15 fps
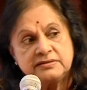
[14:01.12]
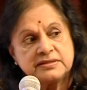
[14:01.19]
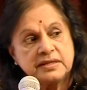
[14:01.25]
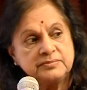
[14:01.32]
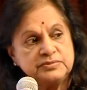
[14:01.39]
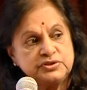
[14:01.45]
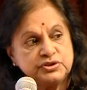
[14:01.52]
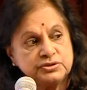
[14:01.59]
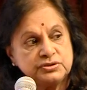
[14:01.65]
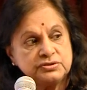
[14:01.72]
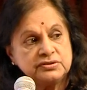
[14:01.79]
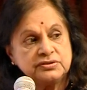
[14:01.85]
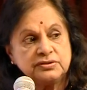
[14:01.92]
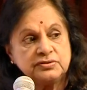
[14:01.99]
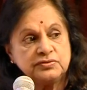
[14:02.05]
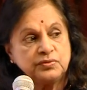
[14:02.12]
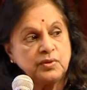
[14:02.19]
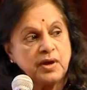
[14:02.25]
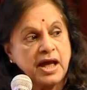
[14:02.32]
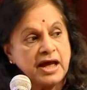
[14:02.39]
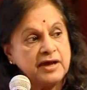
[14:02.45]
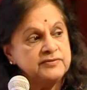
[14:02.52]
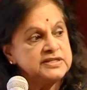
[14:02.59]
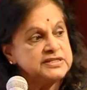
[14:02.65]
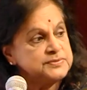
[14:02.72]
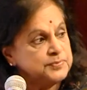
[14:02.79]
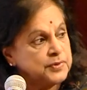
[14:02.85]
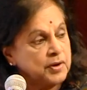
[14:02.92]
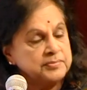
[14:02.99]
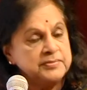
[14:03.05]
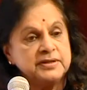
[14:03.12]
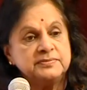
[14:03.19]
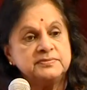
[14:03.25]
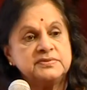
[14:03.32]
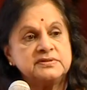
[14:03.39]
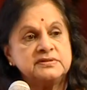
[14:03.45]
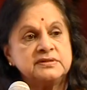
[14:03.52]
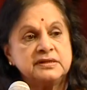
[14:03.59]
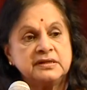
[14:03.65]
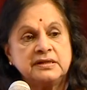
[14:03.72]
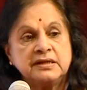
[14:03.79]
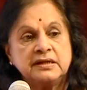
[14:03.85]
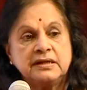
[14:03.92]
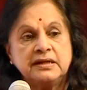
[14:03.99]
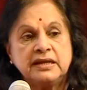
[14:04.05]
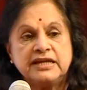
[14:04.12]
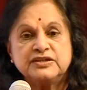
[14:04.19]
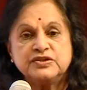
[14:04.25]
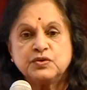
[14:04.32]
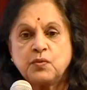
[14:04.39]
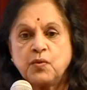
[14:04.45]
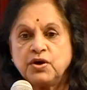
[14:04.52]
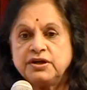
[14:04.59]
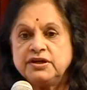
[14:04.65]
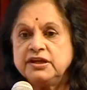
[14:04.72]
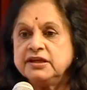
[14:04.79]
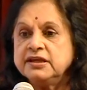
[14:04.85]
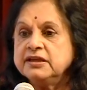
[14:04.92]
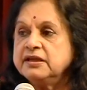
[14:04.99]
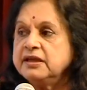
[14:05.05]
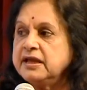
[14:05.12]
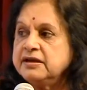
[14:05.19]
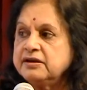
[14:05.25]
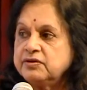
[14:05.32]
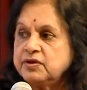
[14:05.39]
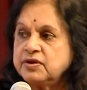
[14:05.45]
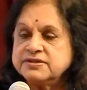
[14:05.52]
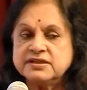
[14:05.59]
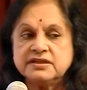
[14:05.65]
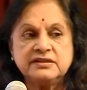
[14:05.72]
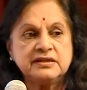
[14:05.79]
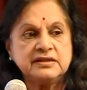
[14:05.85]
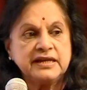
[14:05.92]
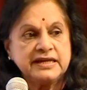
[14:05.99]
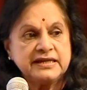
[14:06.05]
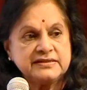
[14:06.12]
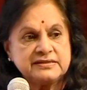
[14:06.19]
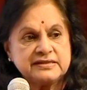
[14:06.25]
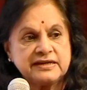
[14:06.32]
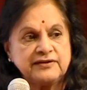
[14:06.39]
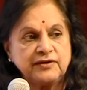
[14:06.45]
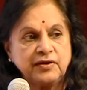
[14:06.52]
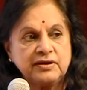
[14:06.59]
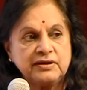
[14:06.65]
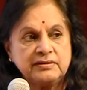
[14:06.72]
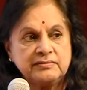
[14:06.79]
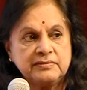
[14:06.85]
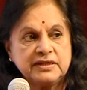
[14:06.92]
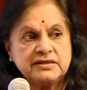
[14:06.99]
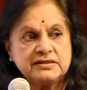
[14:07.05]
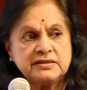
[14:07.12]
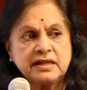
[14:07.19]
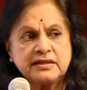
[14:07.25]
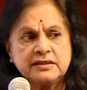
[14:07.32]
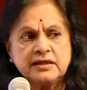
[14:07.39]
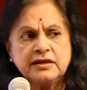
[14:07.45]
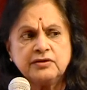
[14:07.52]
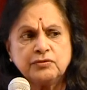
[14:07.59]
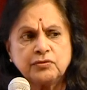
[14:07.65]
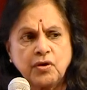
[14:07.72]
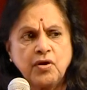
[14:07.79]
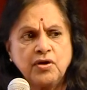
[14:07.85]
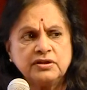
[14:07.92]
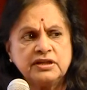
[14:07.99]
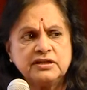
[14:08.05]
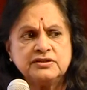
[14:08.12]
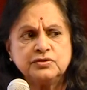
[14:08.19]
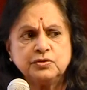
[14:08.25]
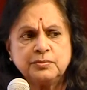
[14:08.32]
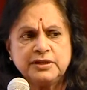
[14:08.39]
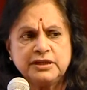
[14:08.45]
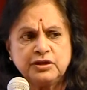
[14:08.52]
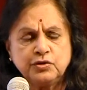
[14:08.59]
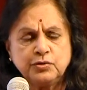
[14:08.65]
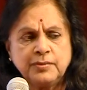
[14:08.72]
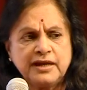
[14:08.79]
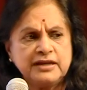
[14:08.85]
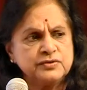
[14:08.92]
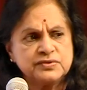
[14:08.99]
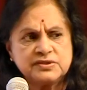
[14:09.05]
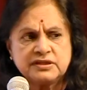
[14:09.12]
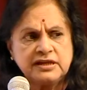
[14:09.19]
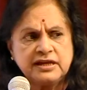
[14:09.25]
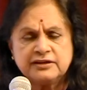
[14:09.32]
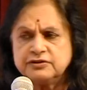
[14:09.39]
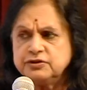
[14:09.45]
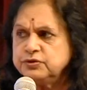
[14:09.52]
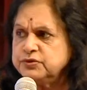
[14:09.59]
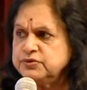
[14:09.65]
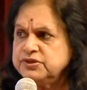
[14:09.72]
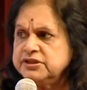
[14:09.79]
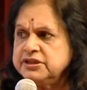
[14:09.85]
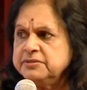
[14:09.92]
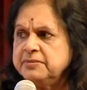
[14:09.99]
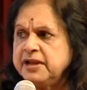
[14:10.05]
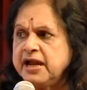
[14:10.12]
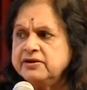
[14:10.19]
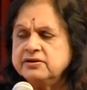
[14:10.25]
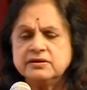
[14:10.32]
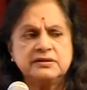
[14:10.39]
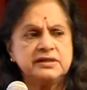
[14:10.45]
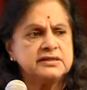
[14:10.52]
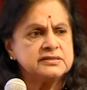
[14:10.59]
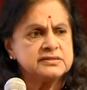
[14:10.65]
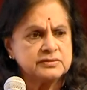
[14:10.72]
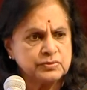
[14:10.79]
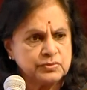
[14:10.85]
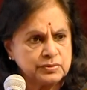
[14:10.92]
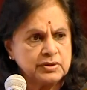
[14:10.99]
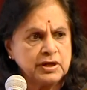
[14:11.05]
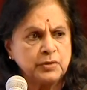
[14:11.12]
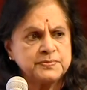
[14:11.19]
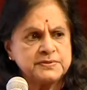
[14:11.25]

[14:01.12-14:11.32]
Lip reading: some children who have these problems like squatting and crossing the legs and all. There is nothing wrong. There is no meningomyelocele like a neurogenic bladder. There is no